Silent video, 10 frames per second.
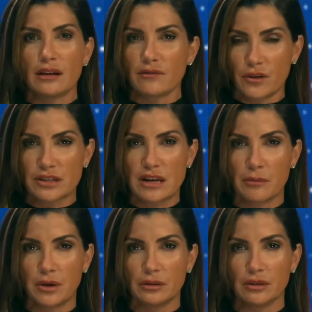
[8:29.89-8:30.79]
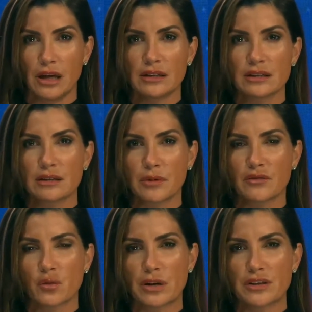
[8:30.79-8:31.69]
For example, in December of
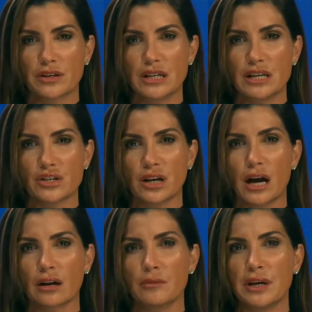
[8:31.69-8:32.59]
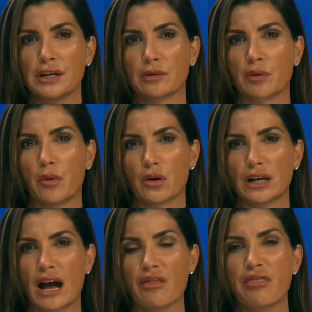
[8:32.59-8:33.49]
2013, Chicago media reported
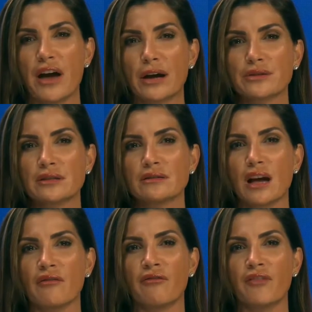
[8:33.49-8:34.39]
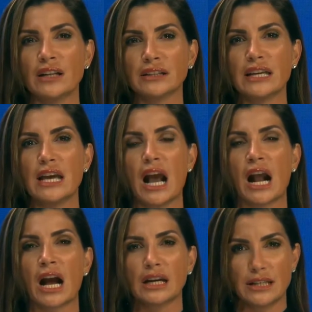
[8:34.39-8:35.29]
how thousands of felony
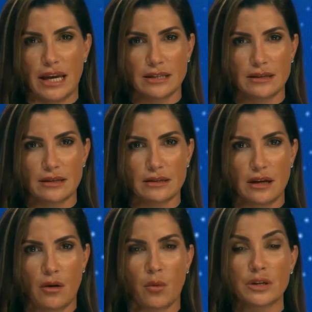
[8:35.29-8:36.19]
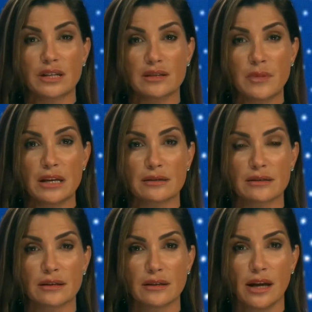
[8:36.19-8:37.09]
gun cases were
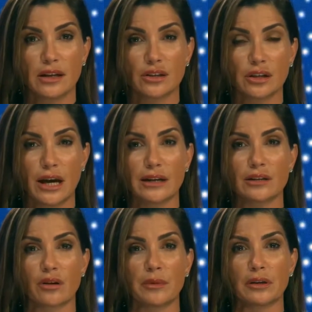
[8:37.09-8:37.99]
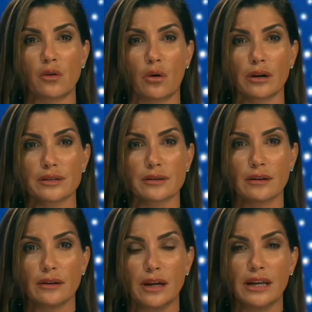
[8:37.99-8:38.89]
dismissed in Cook County criminal courts.
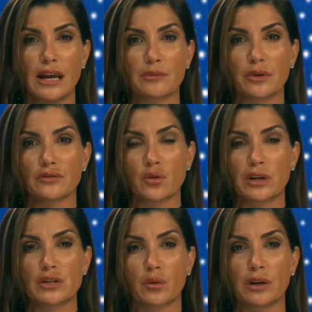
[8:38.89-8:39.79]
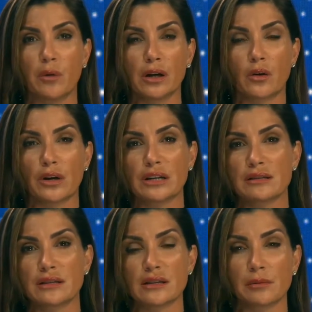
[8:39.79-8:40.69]
In April of 2021, according to
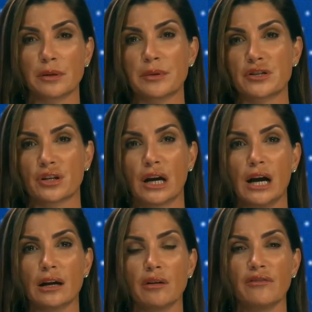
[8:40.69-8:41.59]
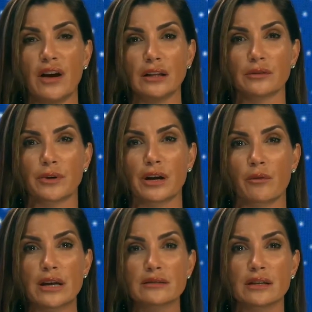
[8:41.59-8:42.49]
CWB Chicago, a felon
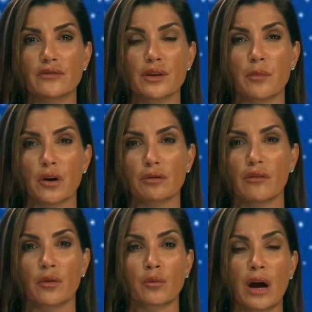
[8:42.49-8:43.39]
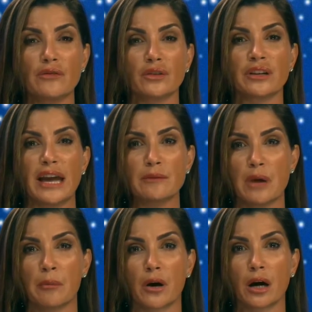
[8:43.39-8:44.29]
rearrested for the murder of a rival gang
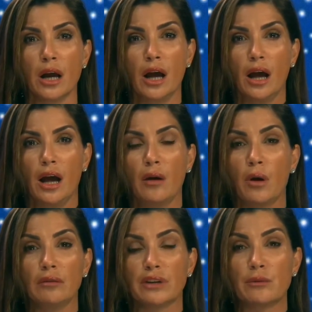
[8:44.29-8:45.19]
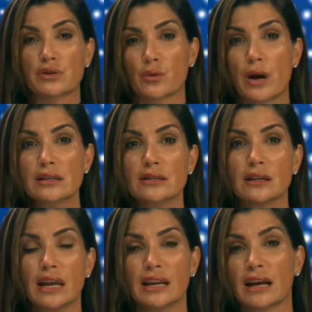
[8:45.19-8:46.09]
member. Well, he was
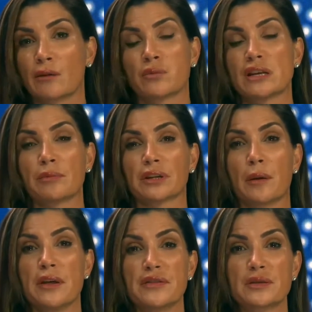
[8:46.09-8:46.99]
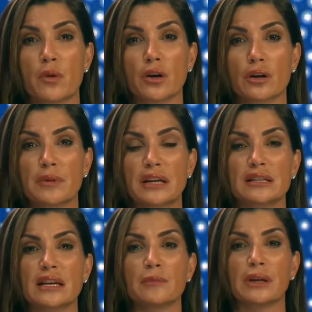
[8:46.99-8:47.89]
arrested and was able to commit this murder because
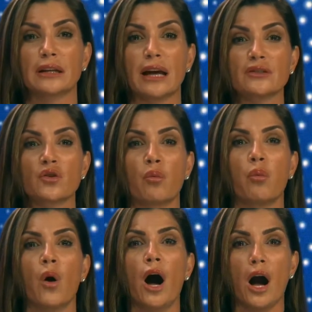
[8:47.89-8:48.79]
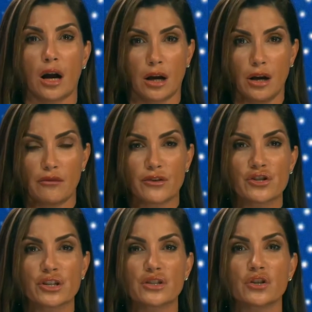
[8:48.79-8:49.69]
he had been allowed to walk for
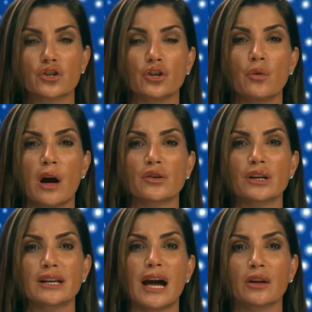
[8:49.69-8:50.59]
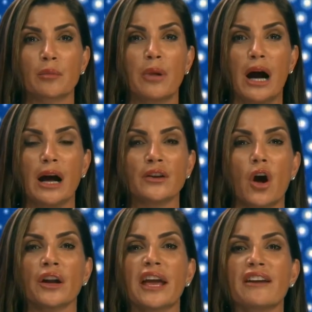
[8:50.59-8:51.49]
just a $200 bond
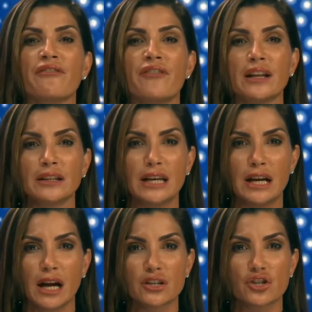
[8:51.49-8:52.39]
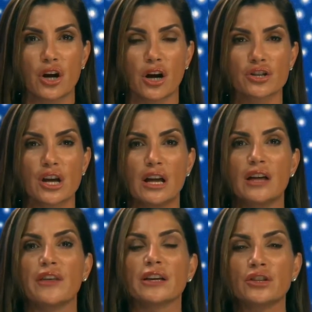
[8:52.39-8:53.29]
on a felony gun charge
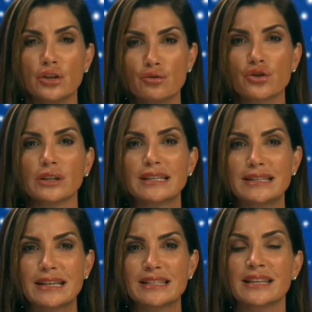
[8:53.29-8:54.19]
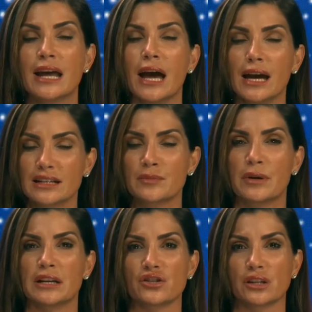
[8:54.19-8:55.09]
that usually sees an
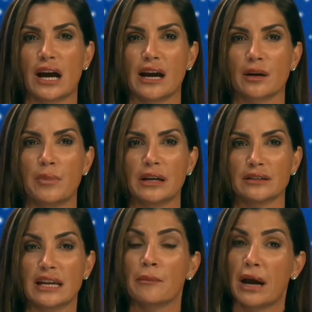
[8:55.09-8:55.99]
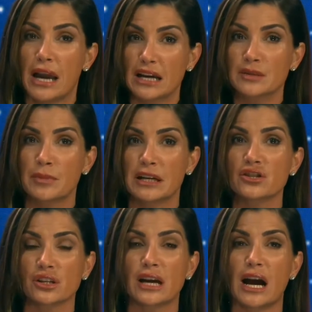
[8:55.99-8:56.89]
exponentially higher penalty. And by
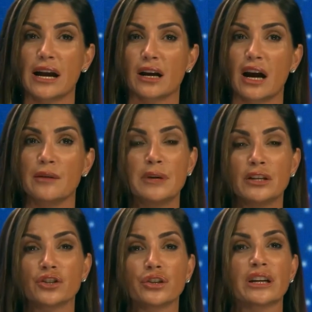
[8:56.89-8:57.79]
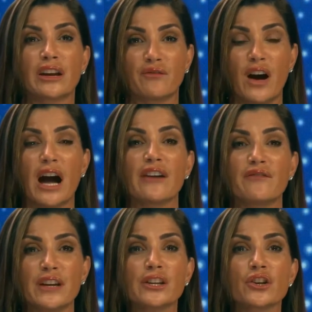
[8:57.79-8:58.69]
exponentially higher, I mean you're looking at five
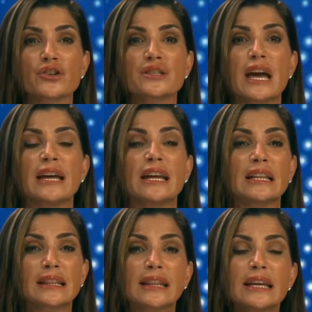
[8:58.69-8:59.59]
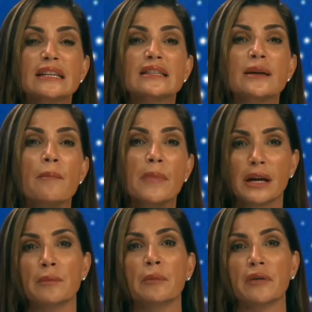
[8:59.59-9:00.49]
figures and at least a
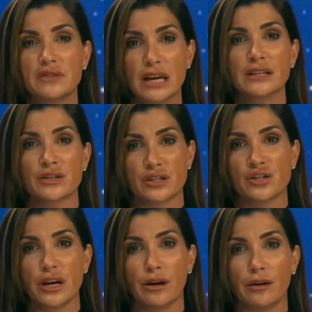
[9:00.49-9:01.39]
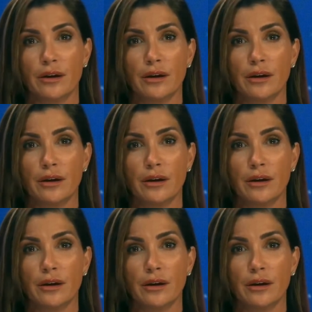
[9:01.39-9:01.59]
minimum of 10 years in jail.